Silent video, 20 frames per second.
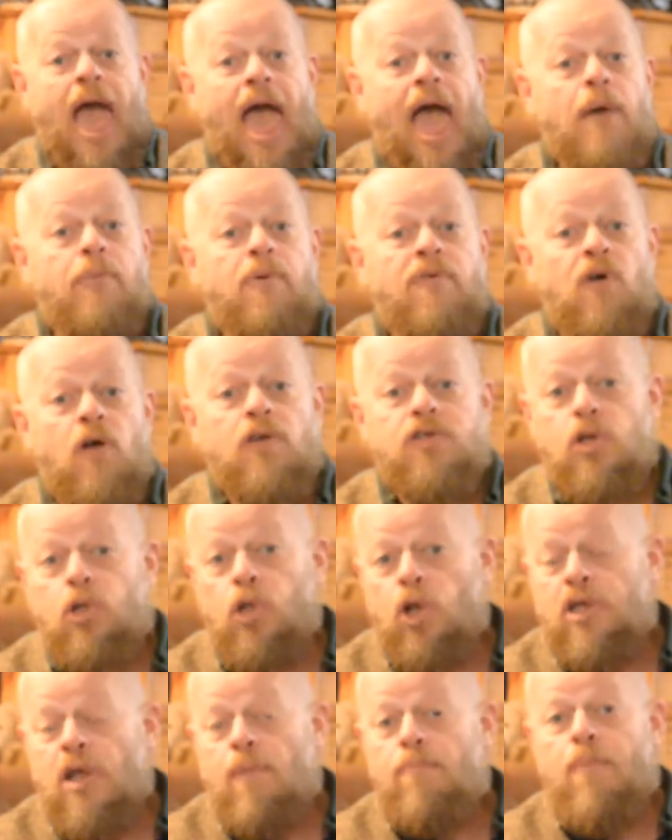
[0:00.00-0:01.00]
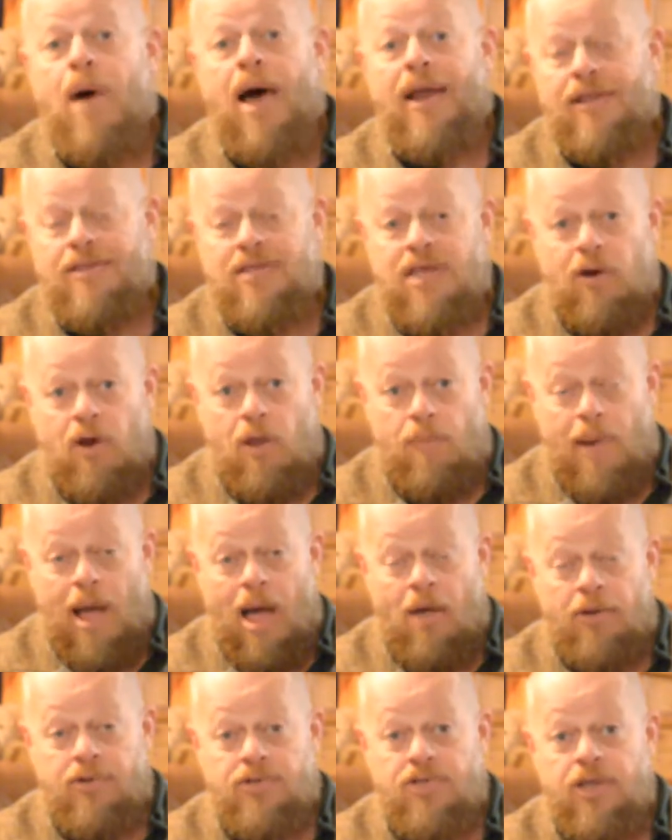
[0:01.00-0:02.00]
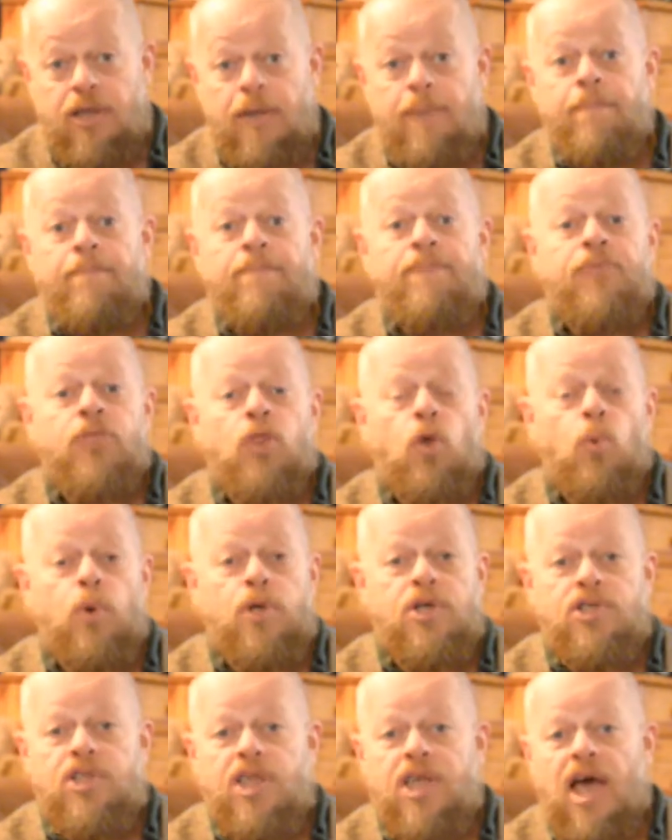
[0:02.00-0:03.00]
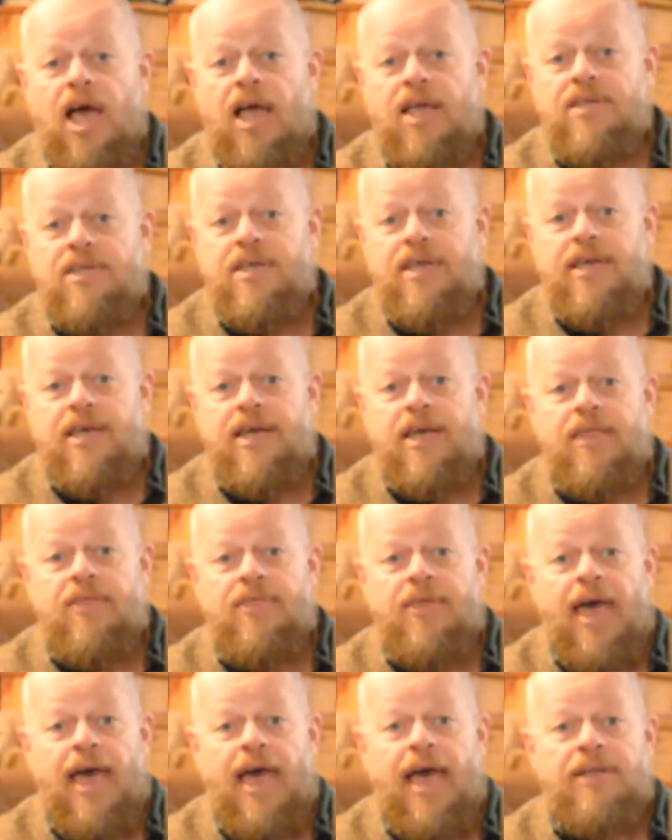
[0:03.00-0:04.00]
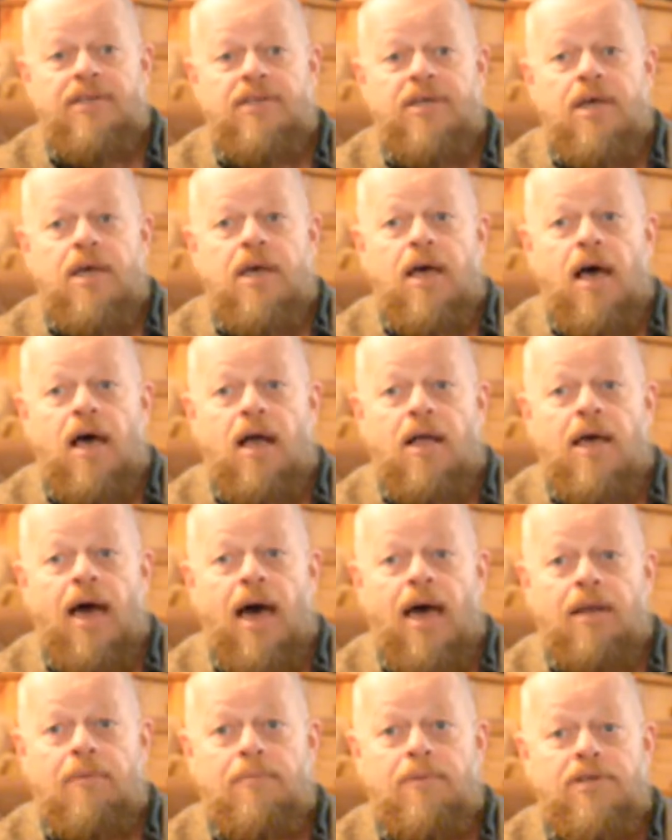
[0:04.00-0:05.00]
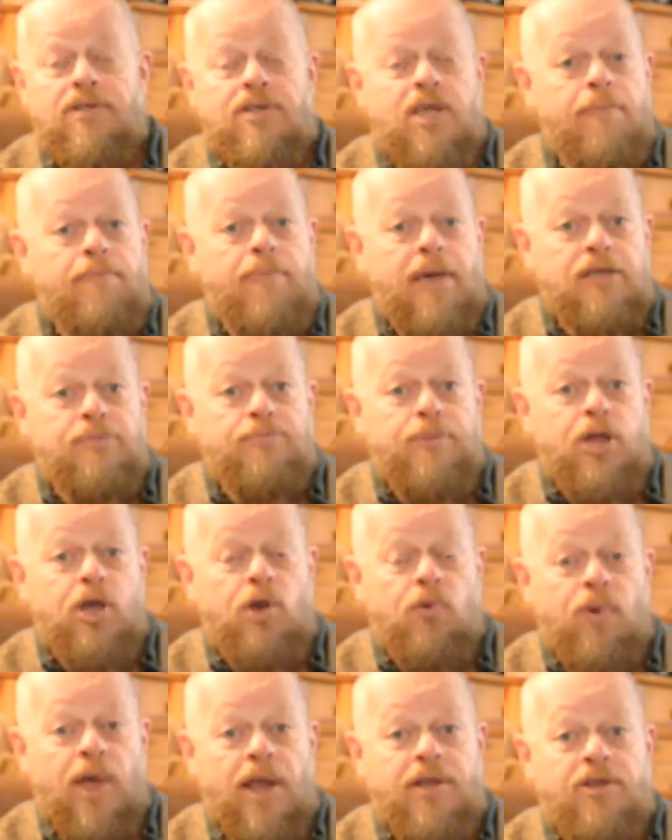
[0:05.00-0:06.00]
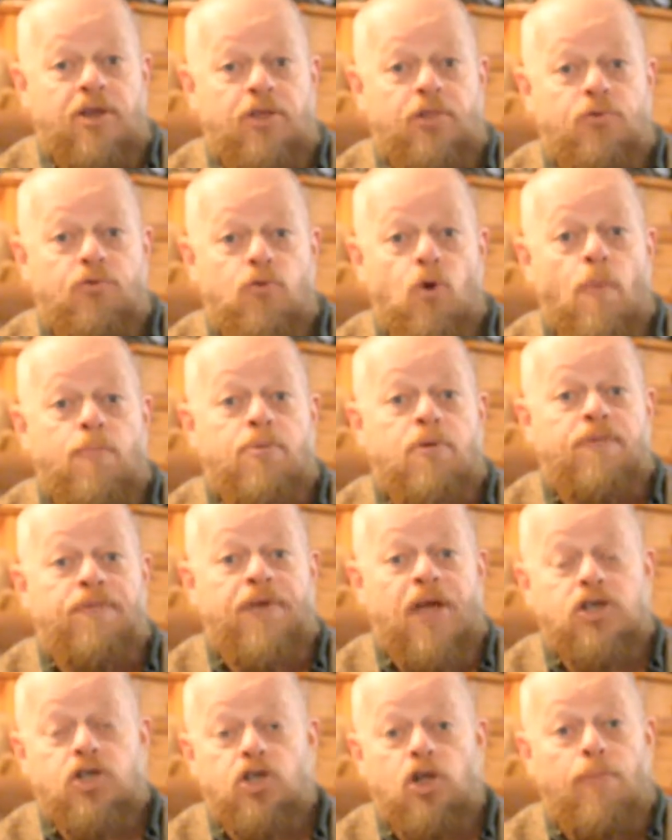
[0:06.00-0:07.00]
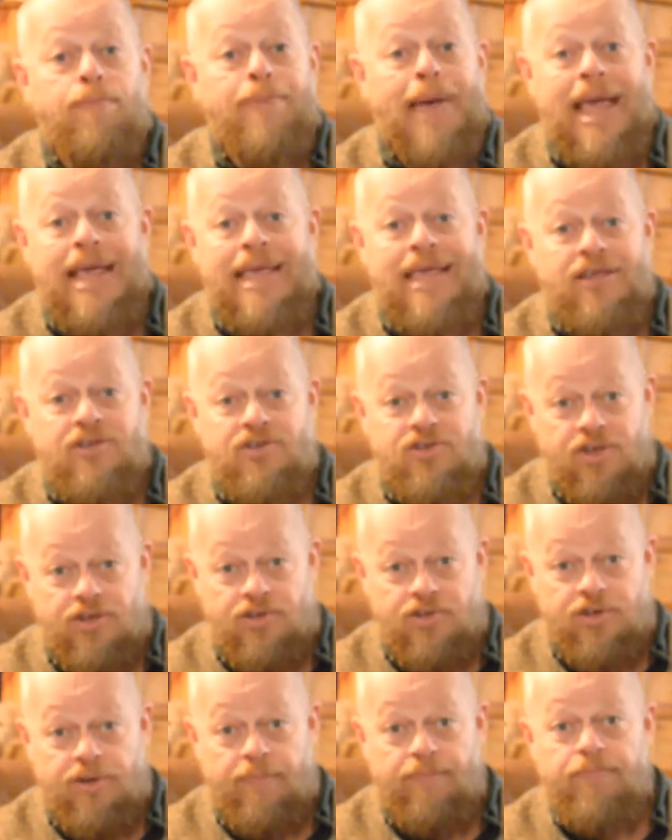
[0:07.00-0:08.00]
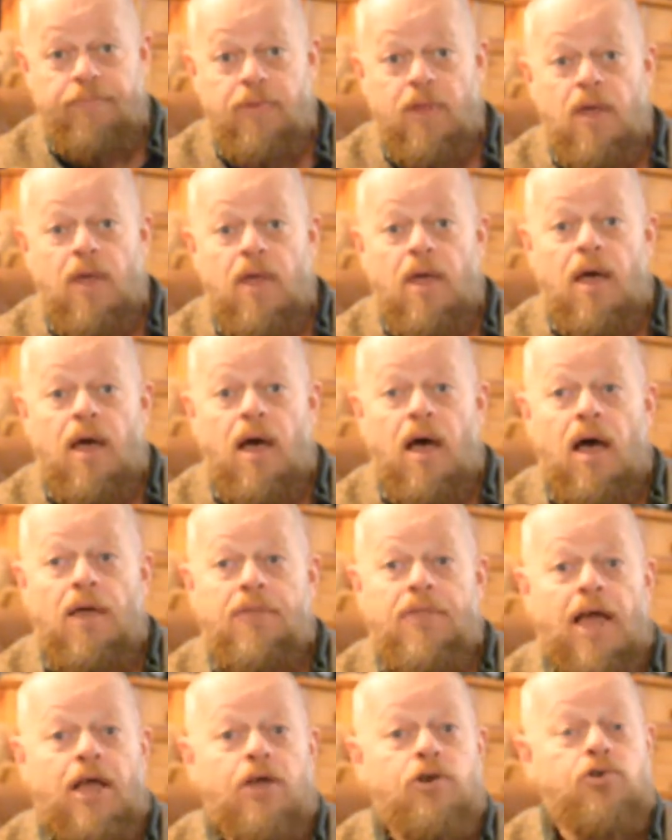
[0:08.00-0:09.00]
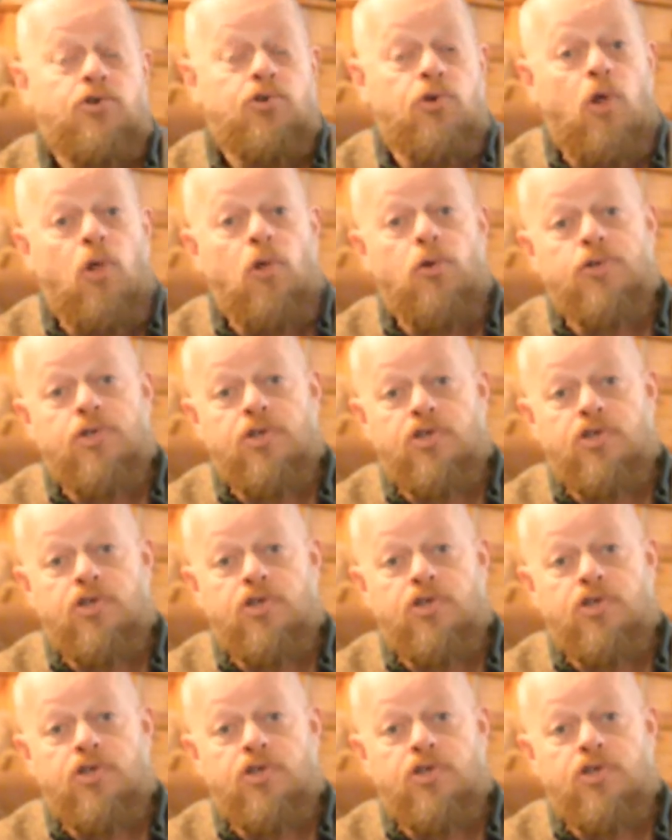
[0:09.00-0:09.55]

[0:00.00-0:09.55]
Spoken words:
And we've also looked at monetary policy, which is the idea that economies can best be corrected through a professional banking system that controls the